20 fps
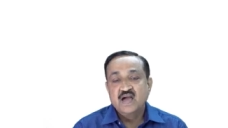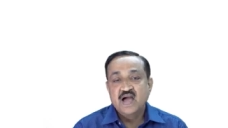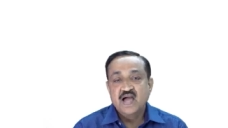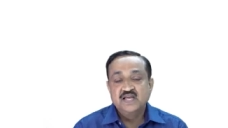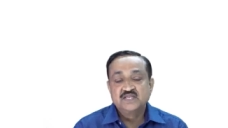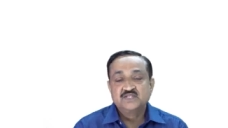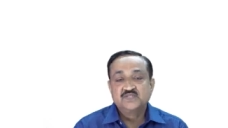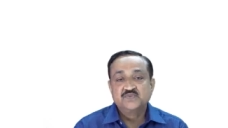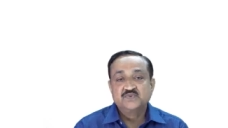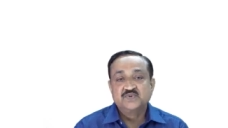Hi
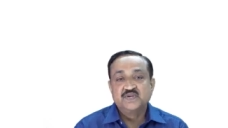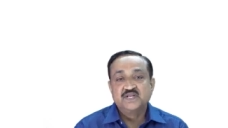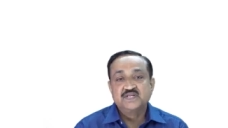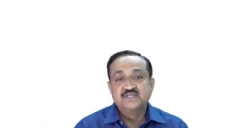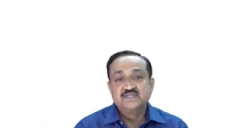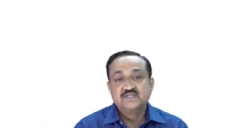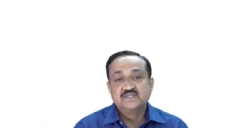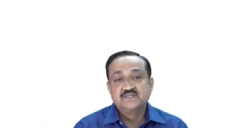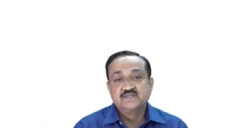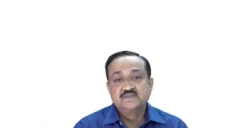
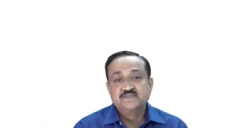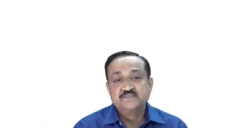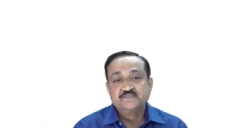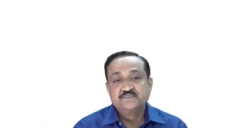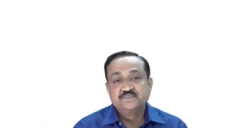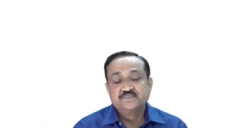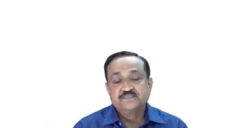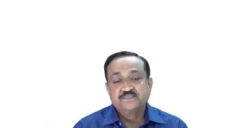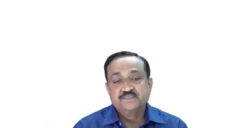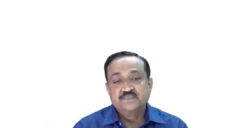students,
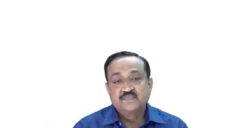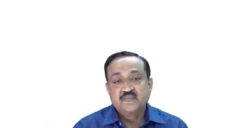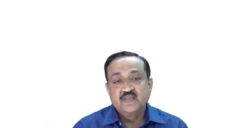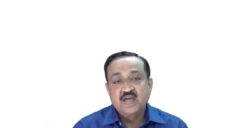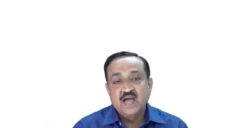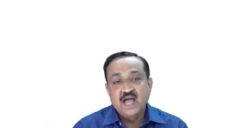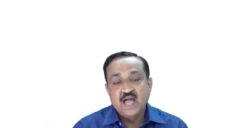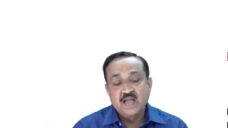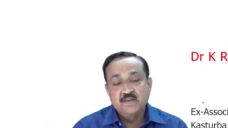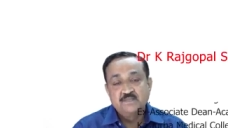
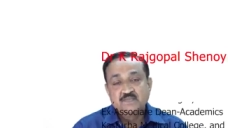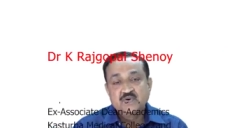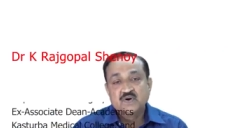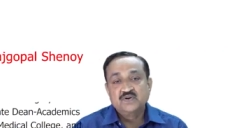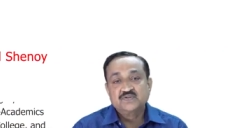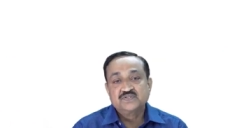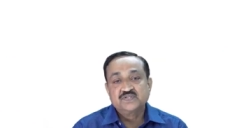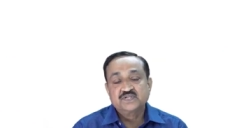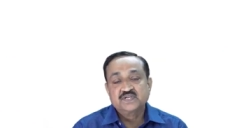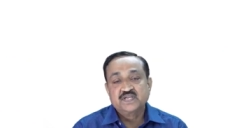I am
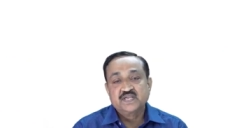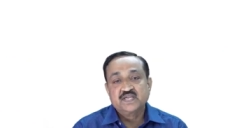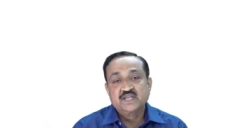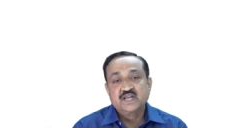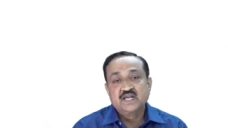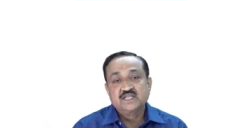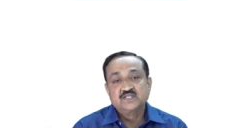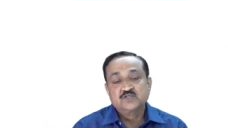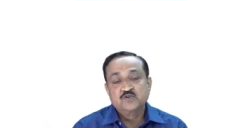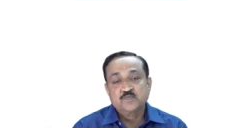Dr. K.
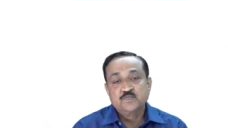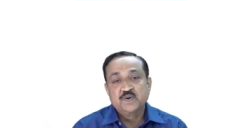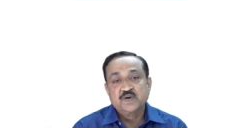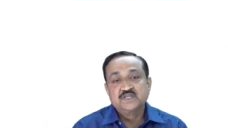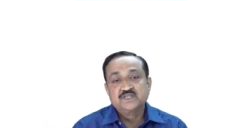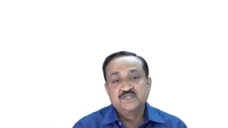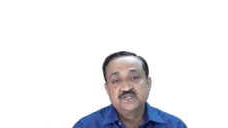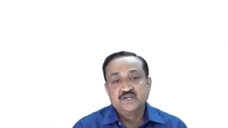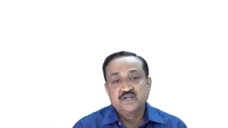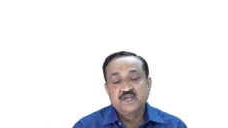
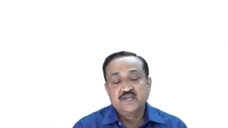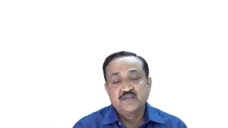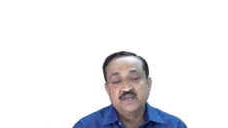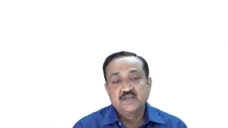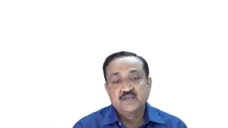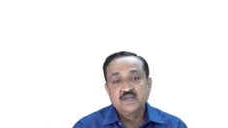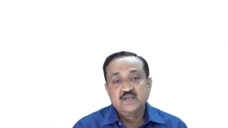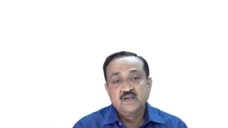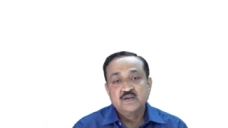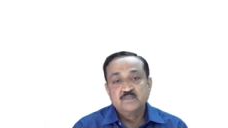Rajgopal
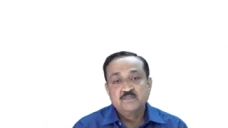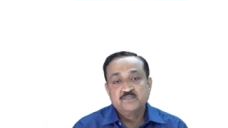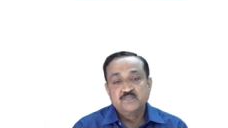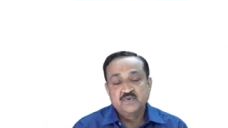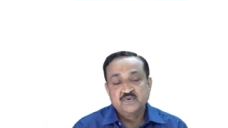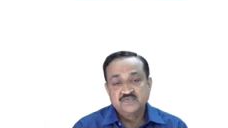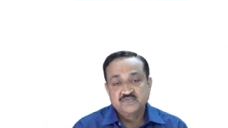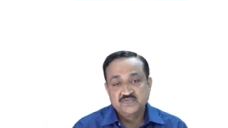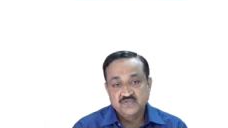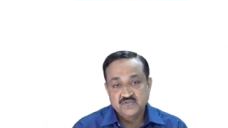Shenoy,
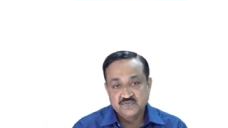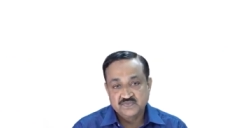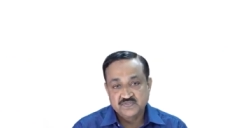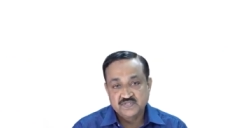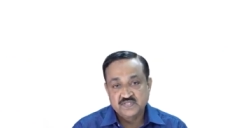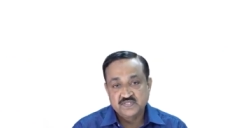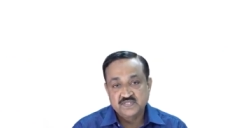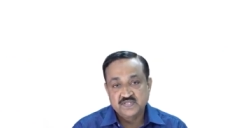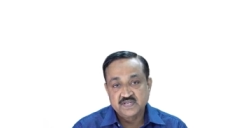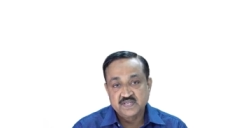Professor of
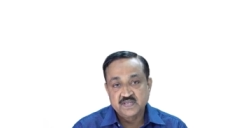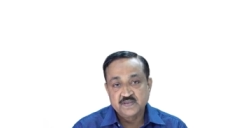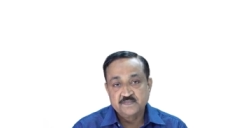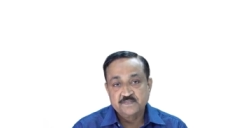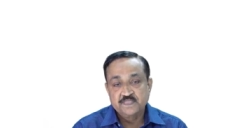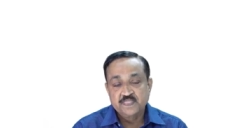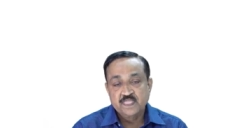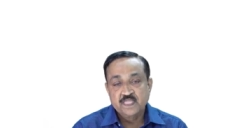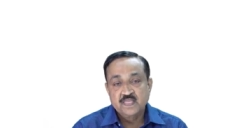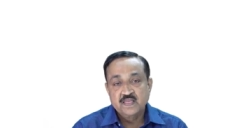Surgery,
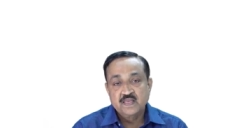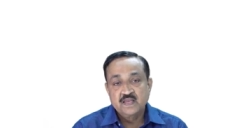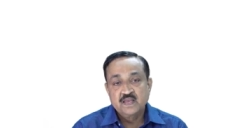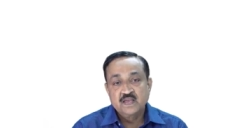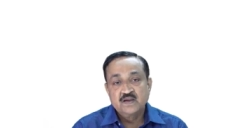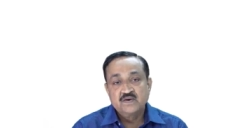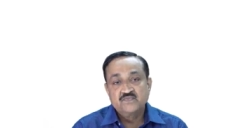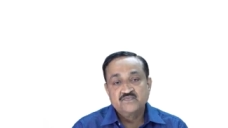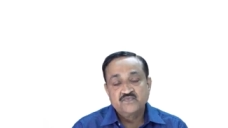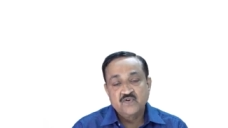
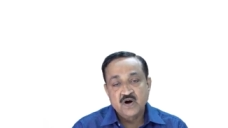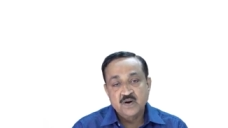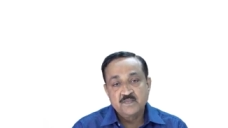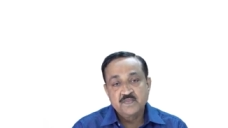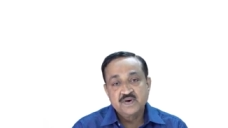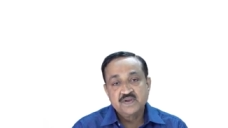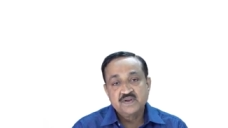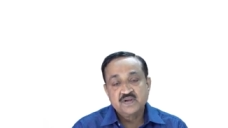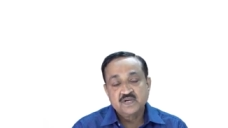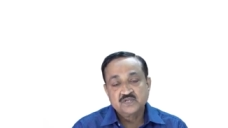
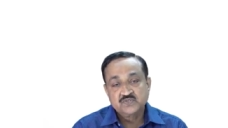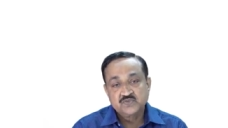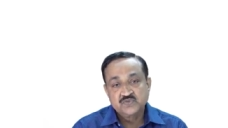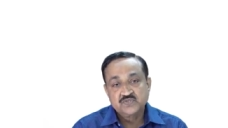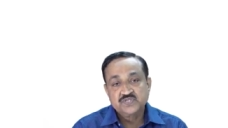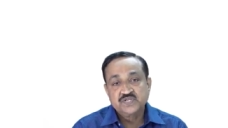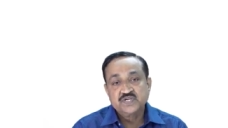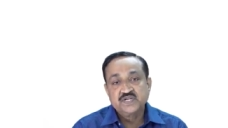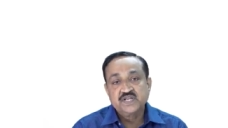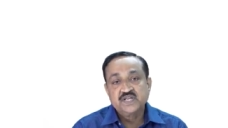former
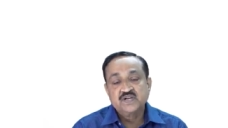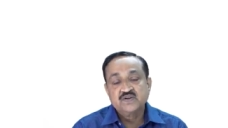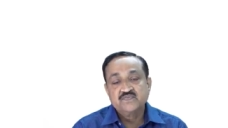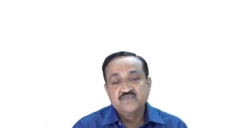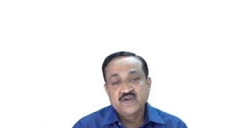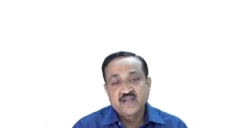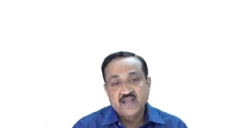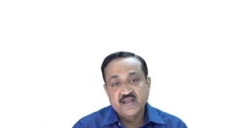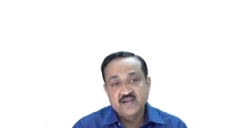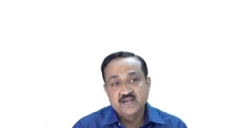Associate Dean
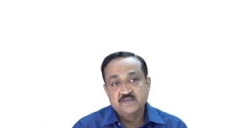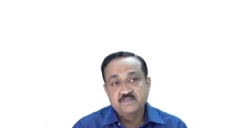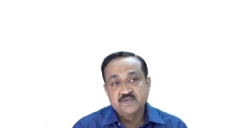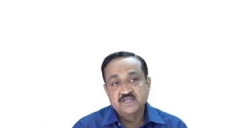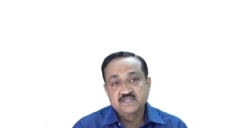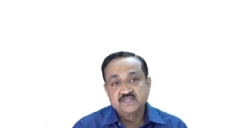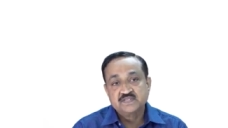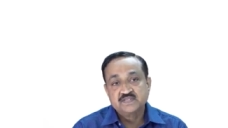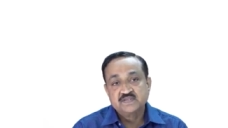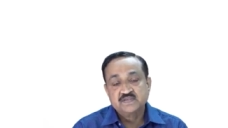of
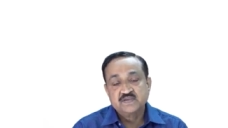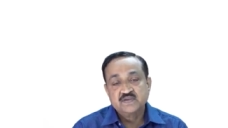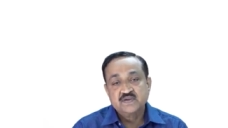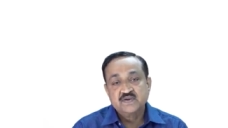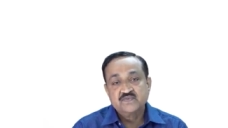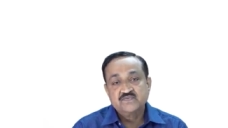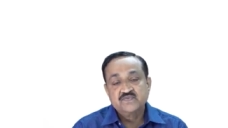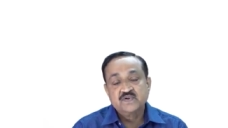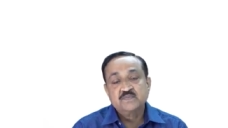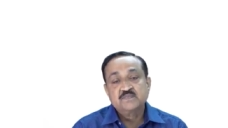Academics
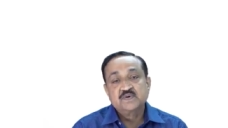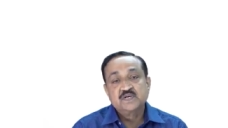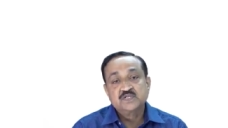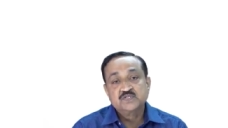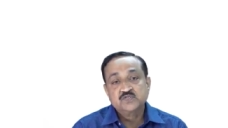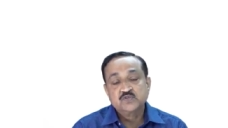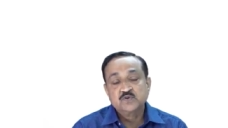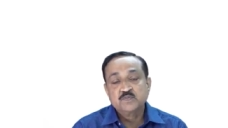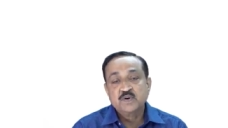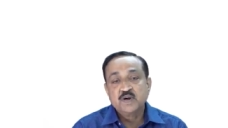from
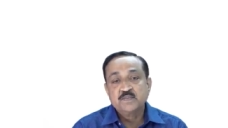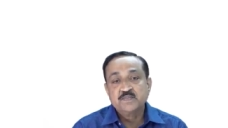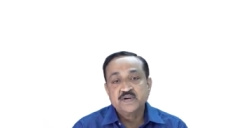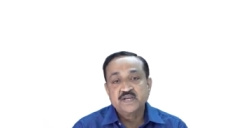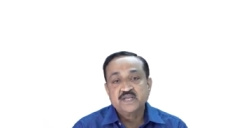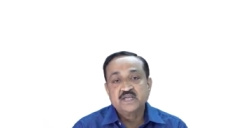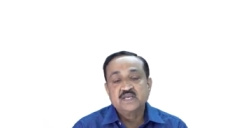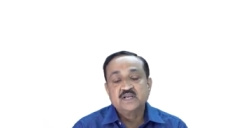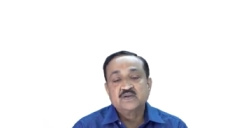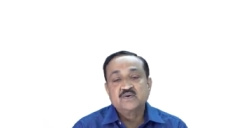Kasturba
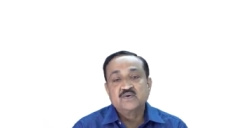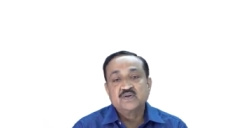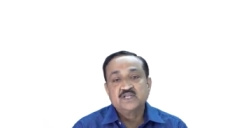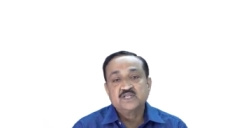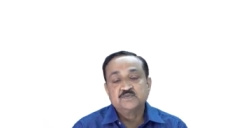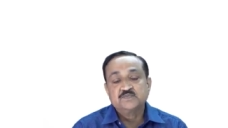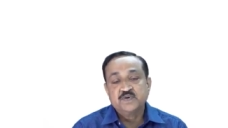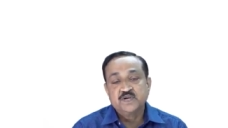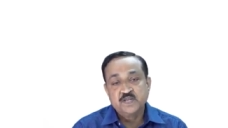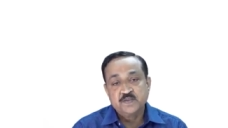Medical
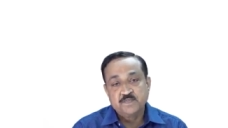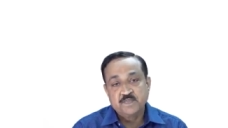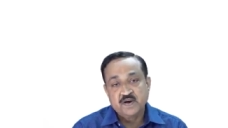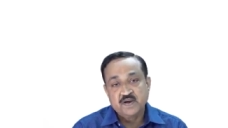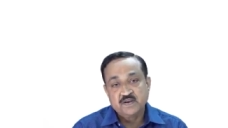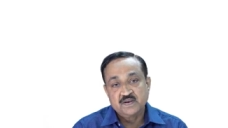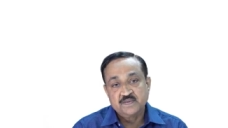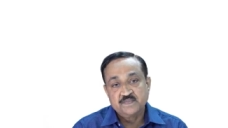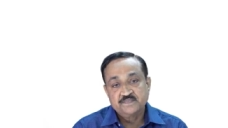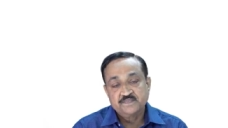College,
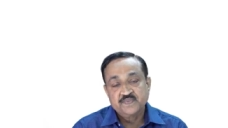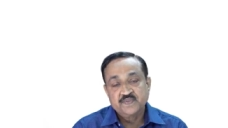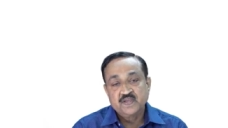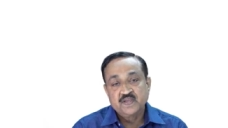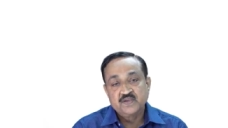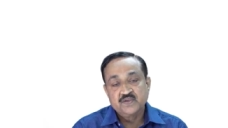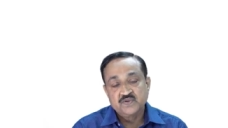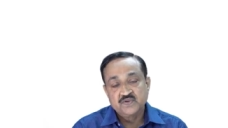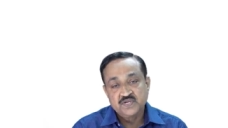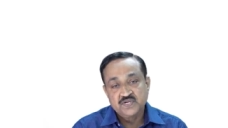Manipal,
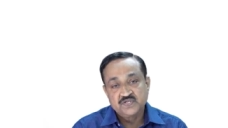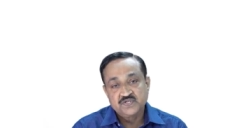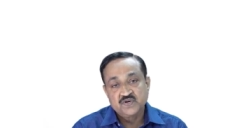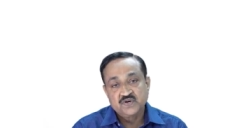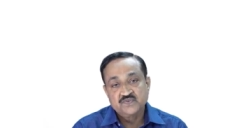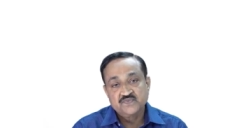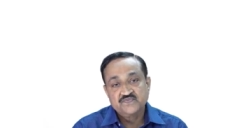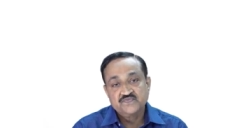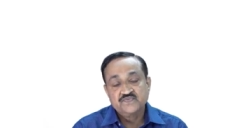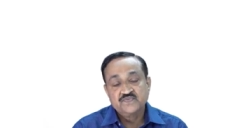unit
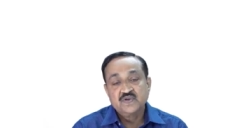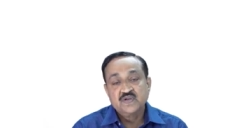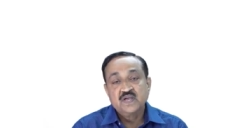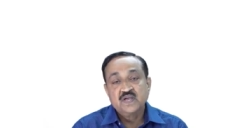of